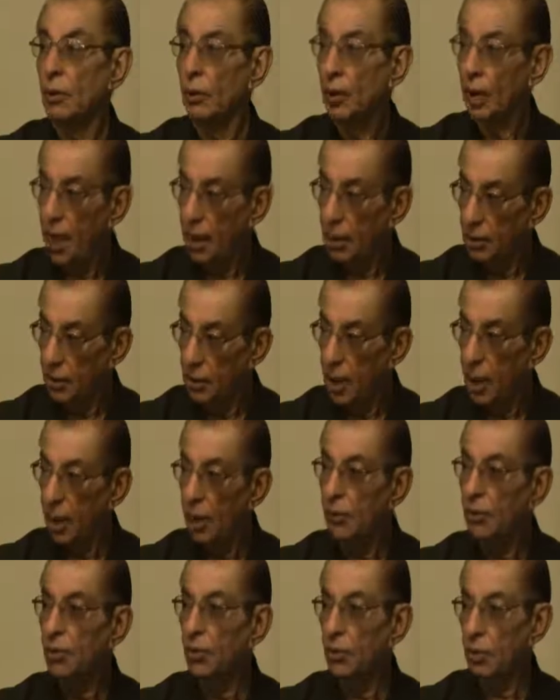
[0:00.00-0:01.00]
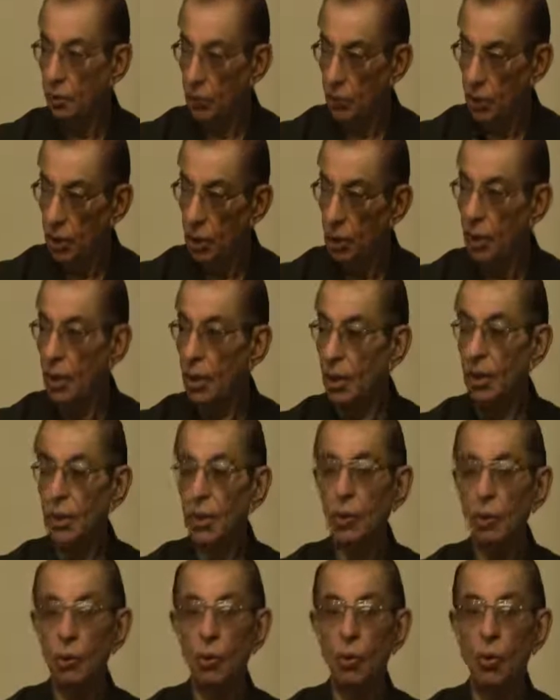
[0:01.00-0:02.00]
That's right. You see.
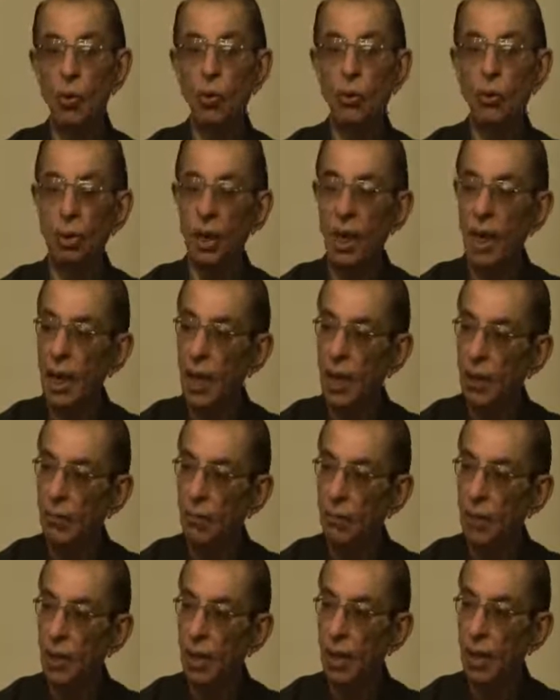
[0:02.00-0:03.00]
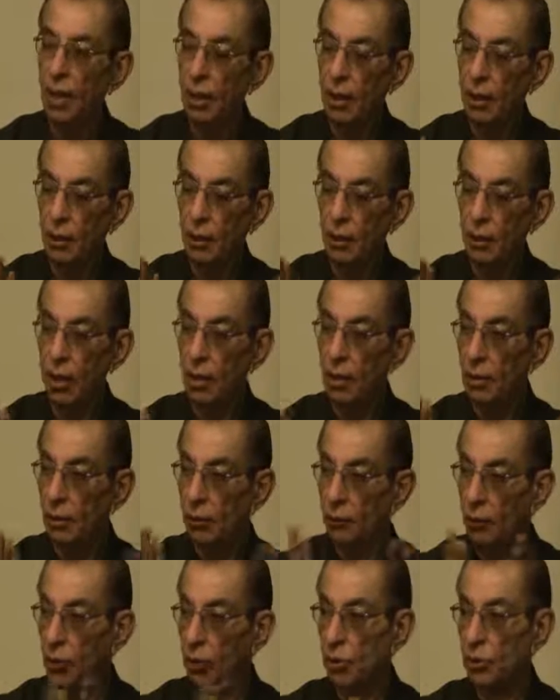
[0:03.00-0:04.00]
So they have the, there's a
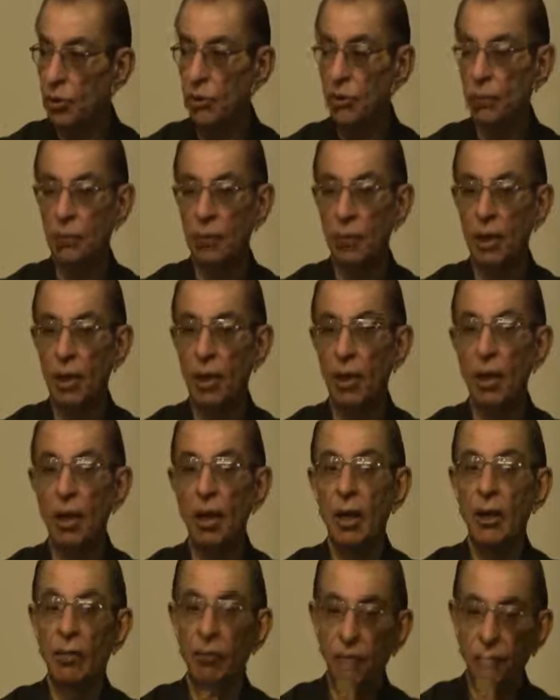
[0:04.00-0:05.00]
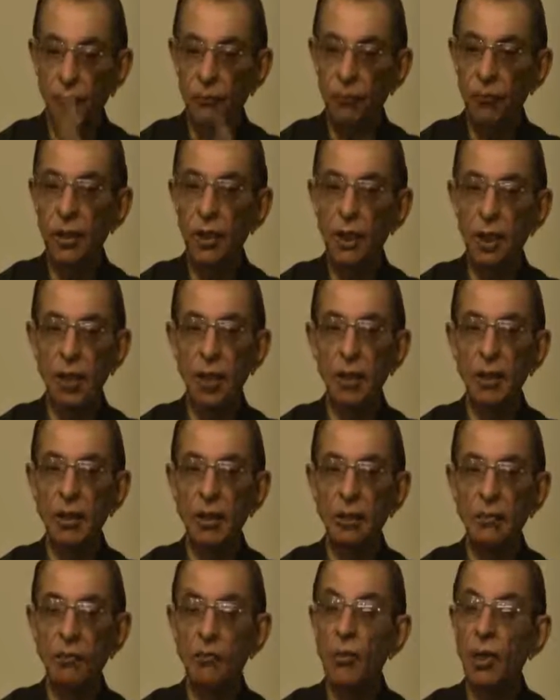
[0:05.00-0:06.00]
fourth thing. Fifth thing is
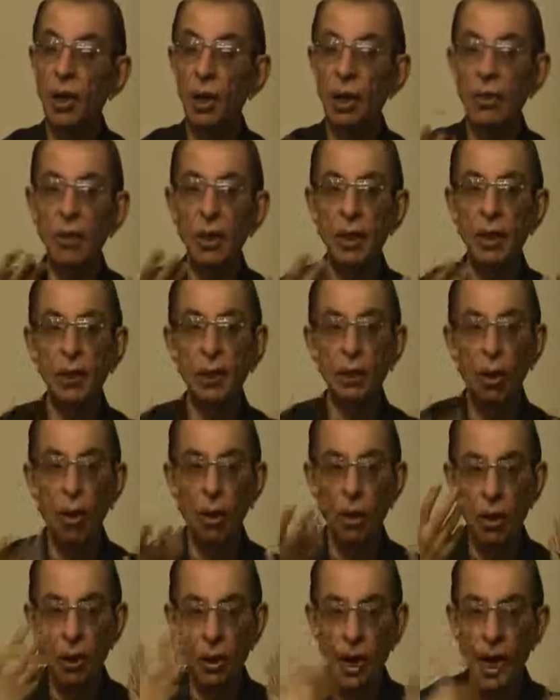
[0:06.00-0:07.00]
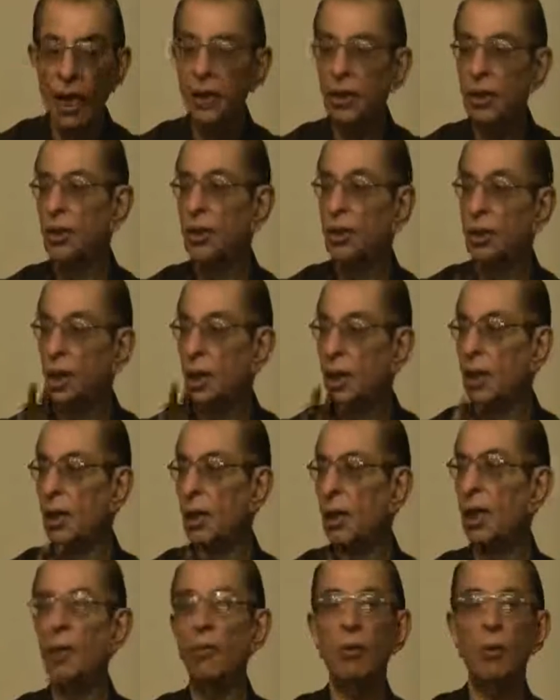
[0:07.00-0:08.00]
whatever is not digested
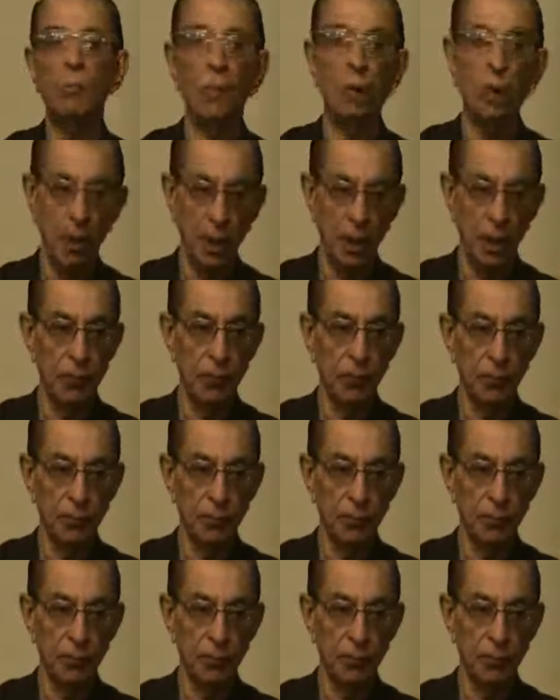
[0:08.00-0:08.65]
in our body.